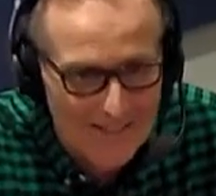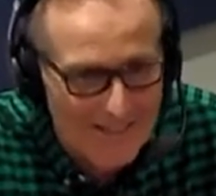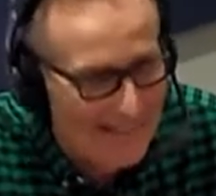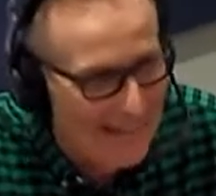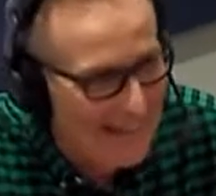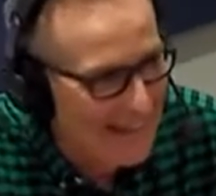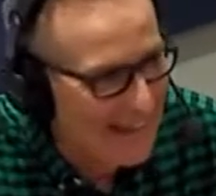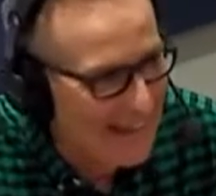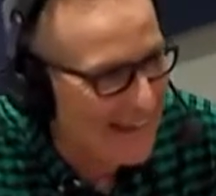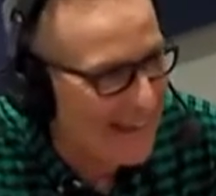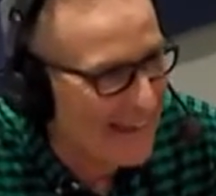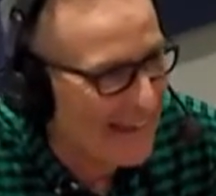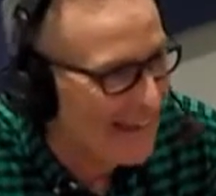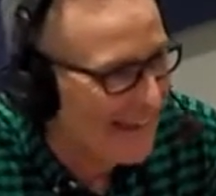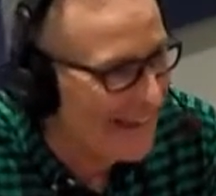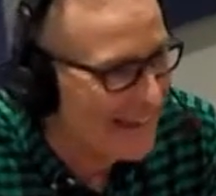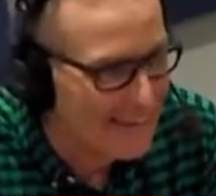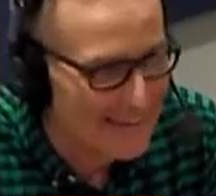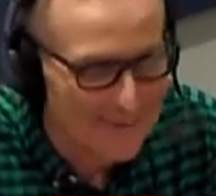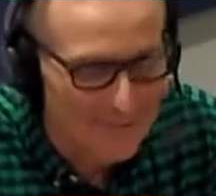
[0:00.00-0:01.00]
And
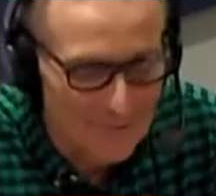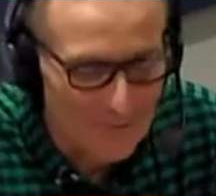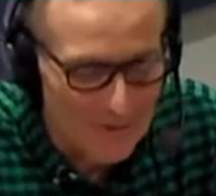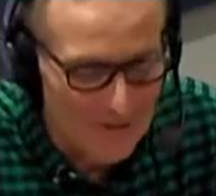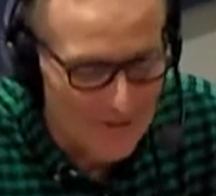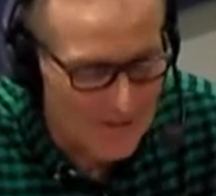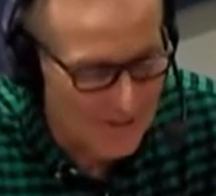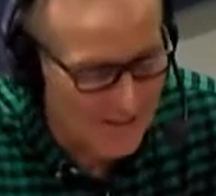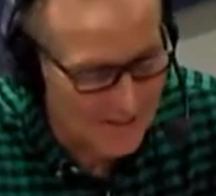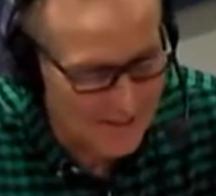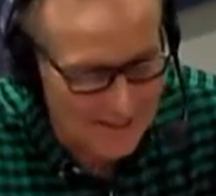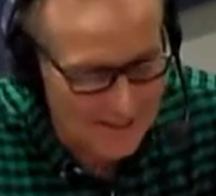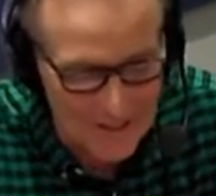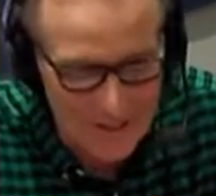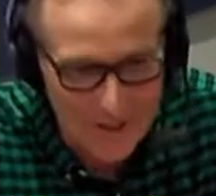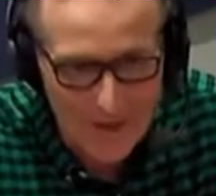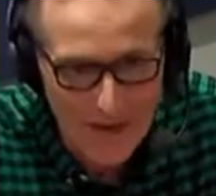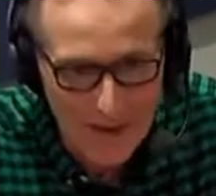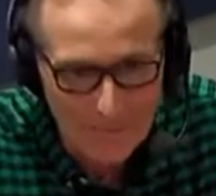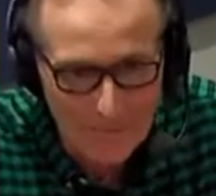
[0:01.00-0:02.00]
it was a, uh, a
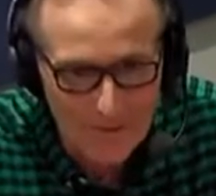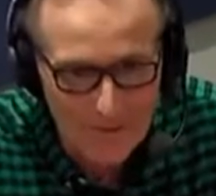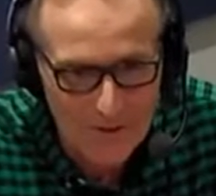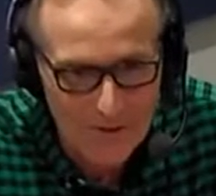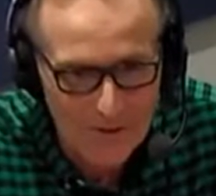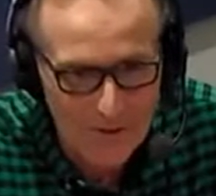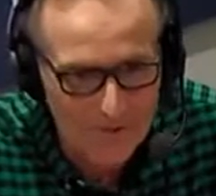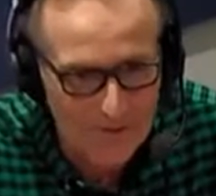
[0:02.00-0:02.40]
chapel service.